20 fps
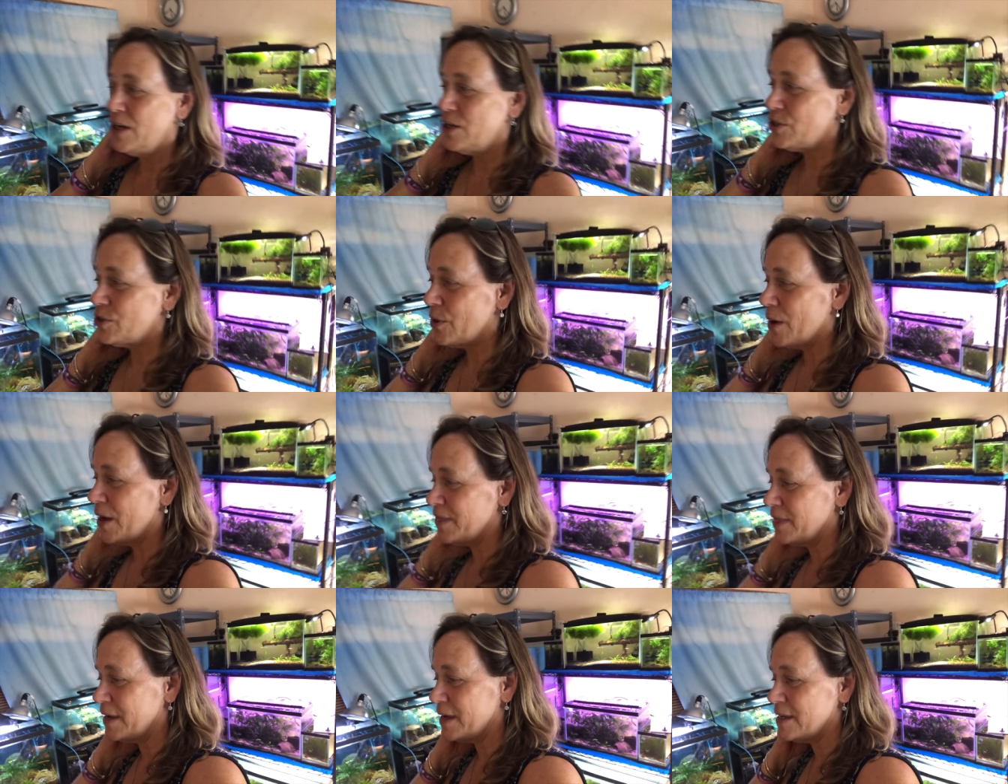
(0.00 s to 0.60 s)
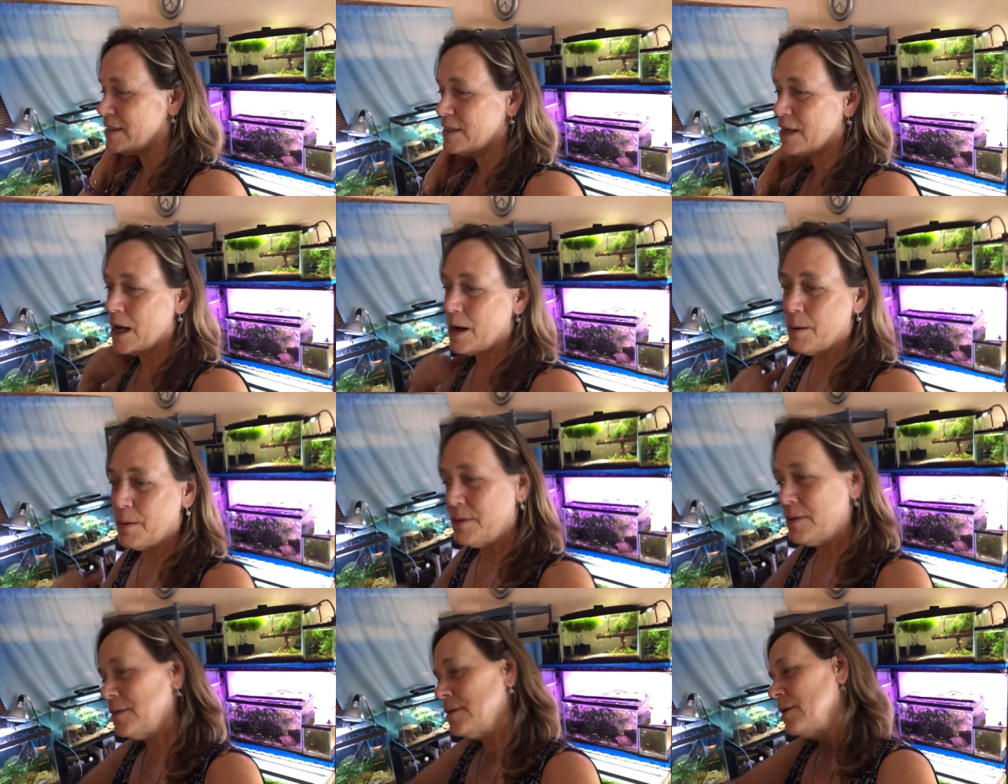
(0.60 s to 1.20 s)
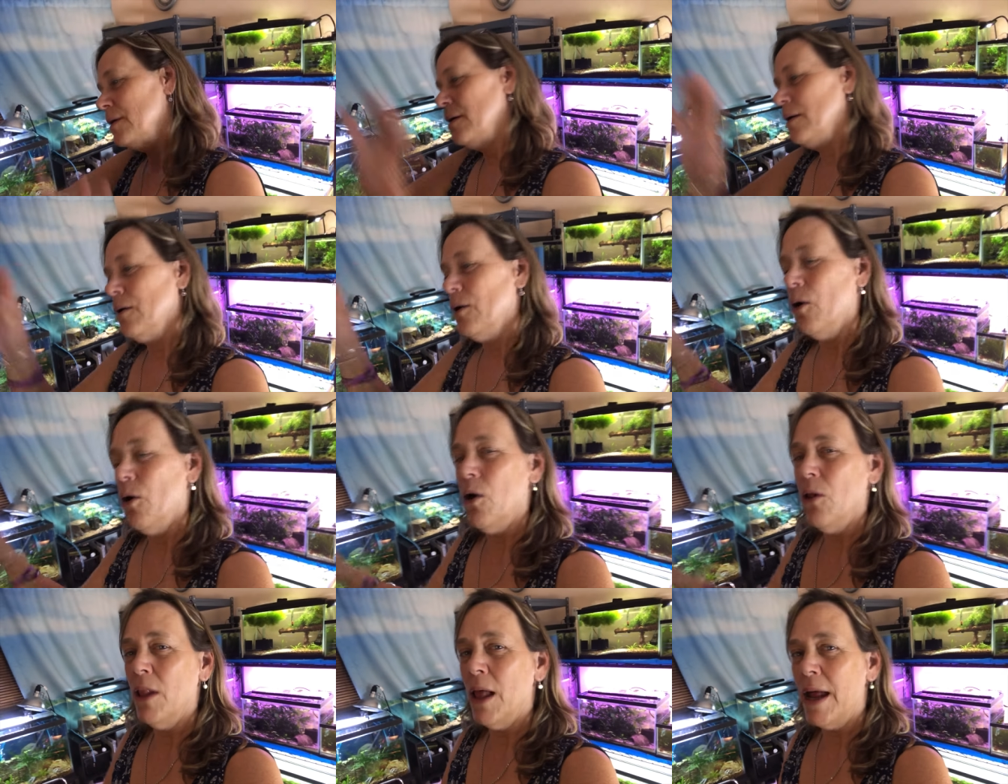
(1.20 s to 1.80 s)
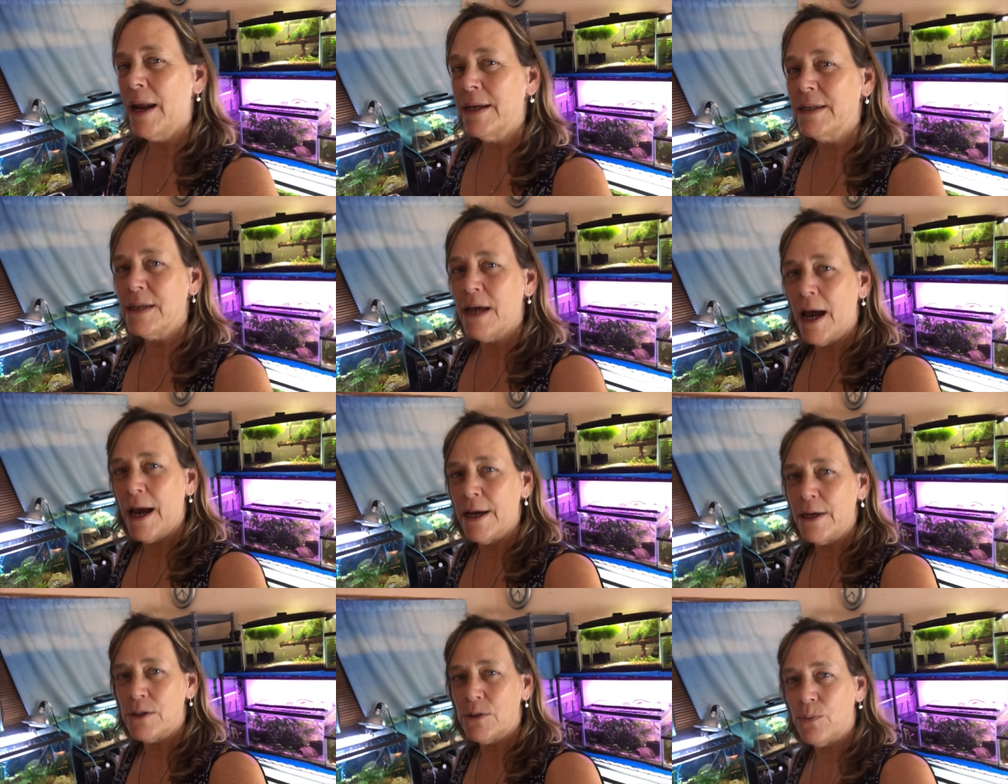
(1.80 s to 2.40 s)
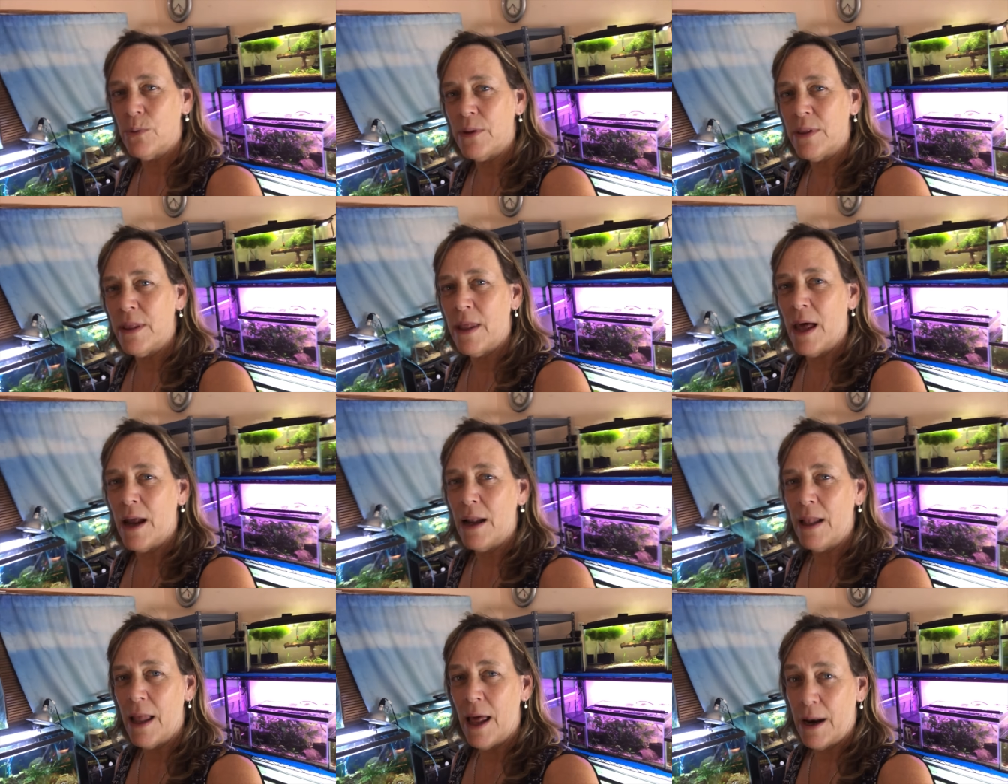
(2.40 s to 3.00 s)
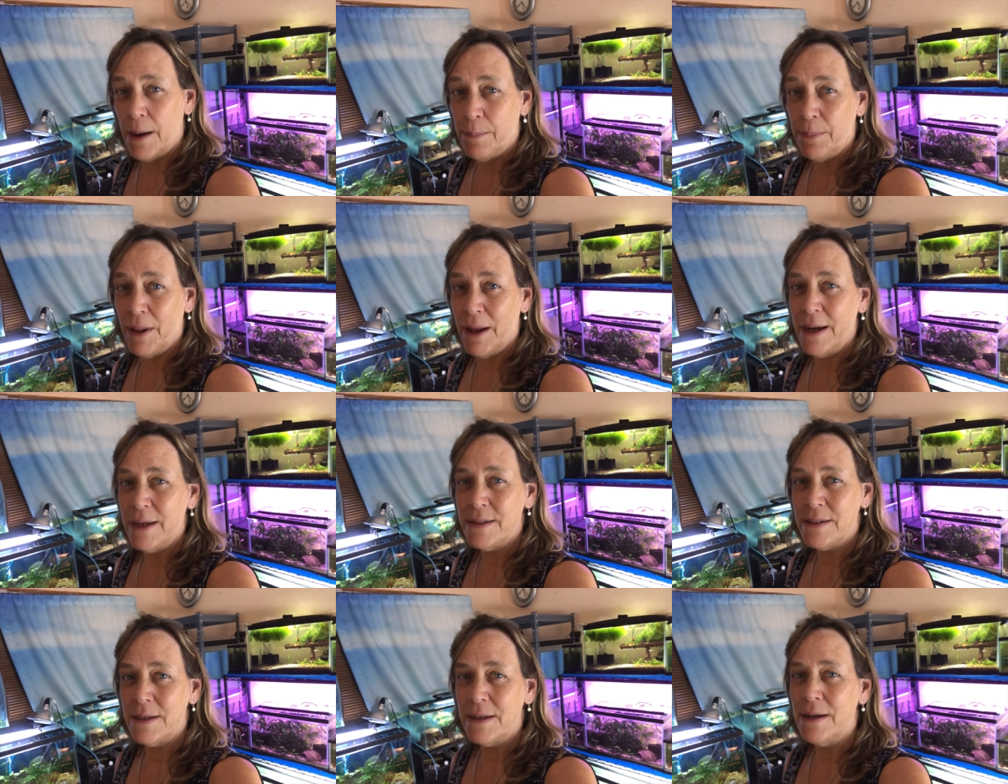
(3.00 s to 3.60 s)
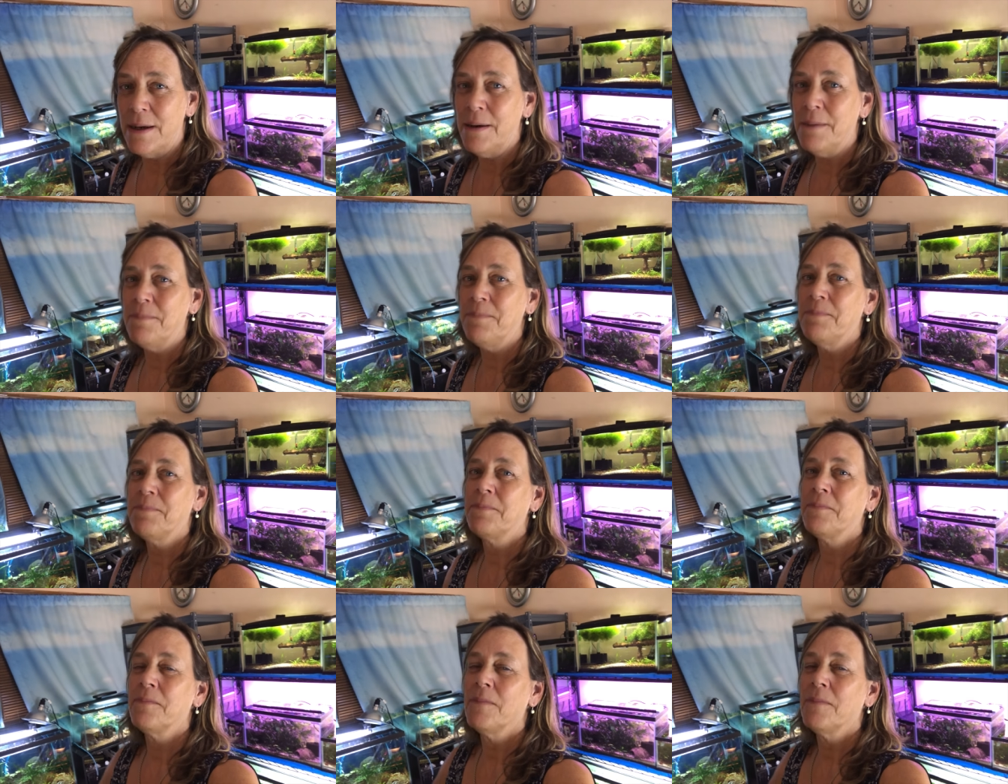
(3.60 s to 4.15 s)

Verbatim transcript: So I think he's got a whole lot of tanks with not a lot of plants in them,